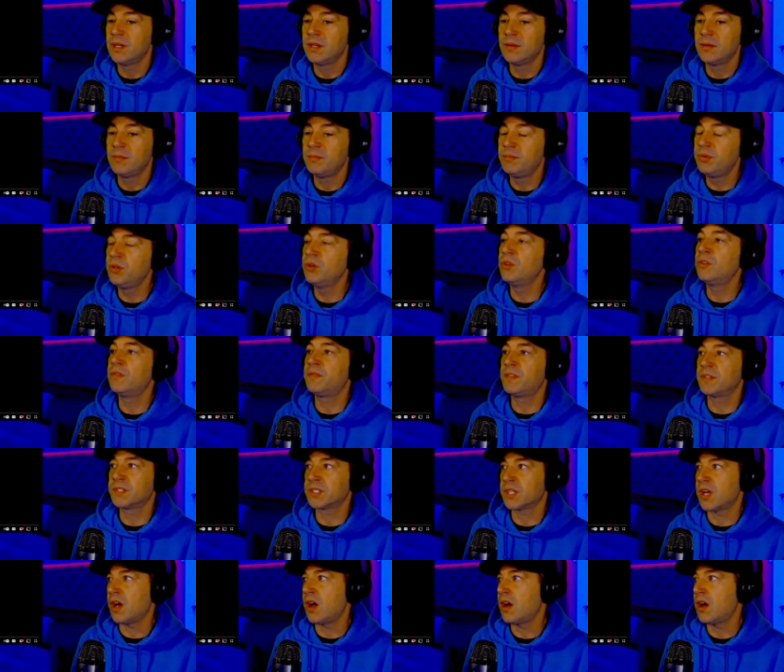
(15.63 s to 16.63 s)
Beautiful
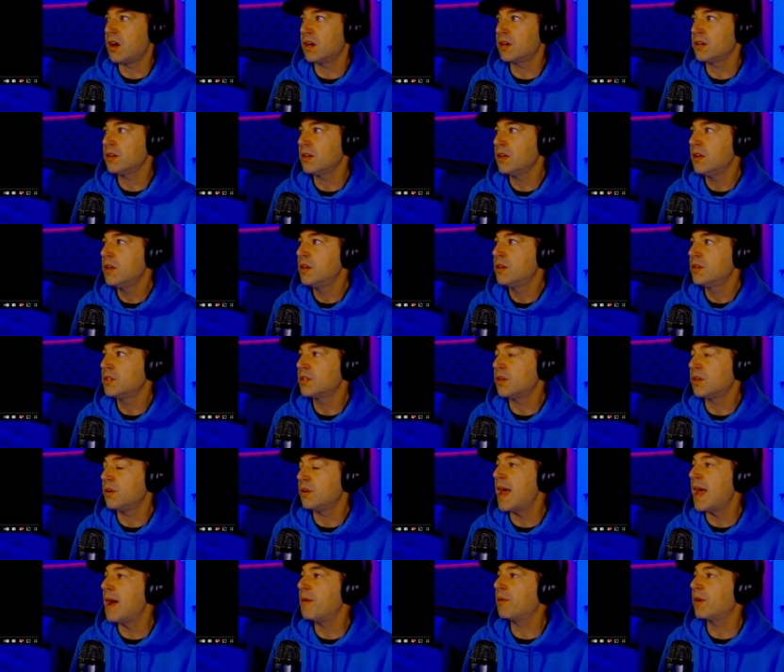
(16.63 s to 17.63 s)
song. So
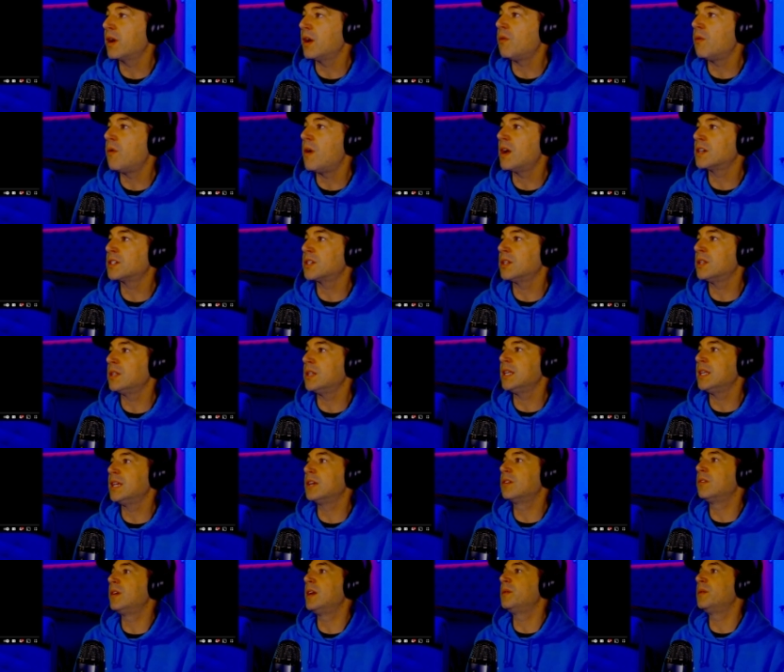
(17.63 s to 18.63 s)
now we're going to watch the Lee
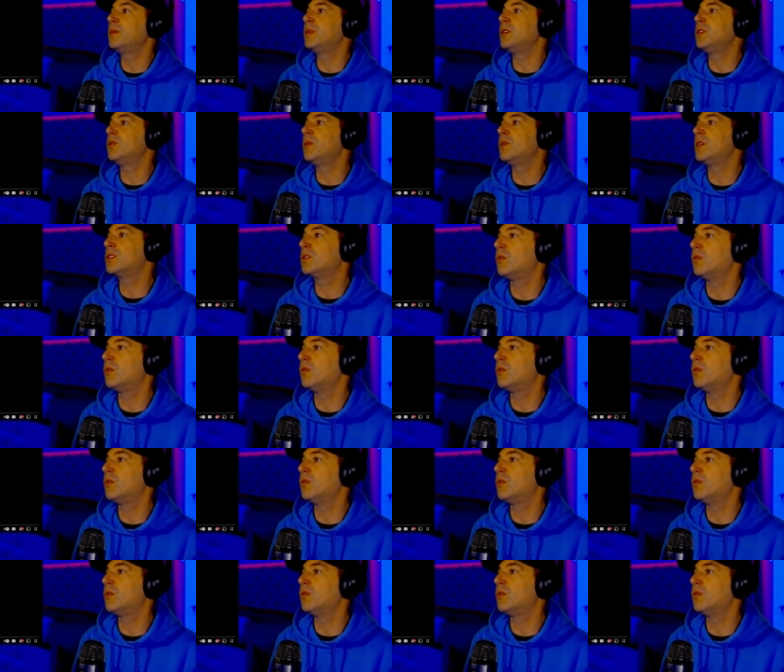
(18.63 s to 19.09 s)
Greenwood U.S.